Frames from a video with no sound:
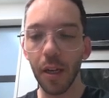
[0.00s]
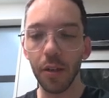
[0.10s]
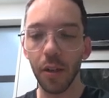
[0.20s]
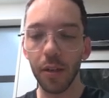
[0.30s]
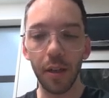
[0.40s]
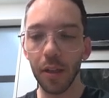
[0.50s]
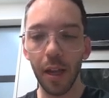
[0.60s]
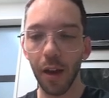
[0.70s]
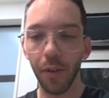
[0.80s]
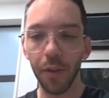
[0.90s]
So this
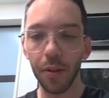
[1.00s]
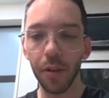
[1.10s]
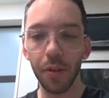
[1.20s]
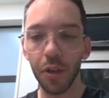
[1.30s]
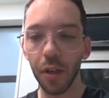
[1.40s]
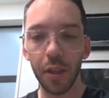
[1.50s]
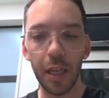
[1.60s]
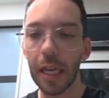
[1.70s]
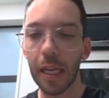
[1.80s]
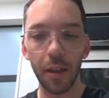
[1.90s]
doesn't count. This is just
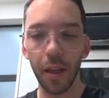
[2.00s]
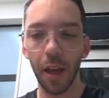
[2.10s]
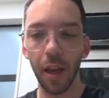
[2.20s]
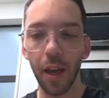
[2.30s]
getting it there.